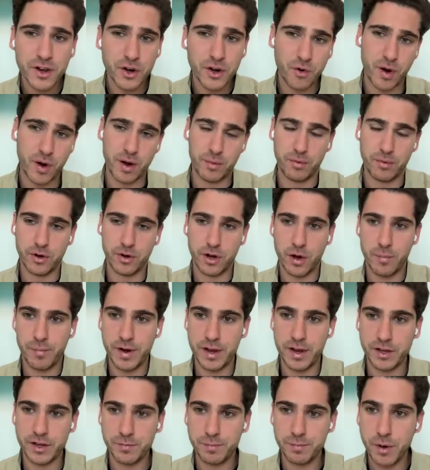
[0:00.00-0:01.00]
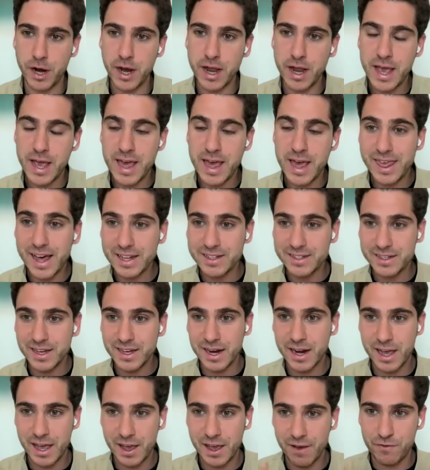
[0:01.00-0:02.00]
lots of incredible companies. But
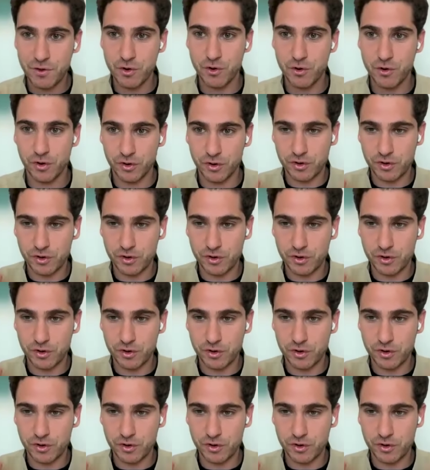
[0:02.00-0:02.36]
that's kind of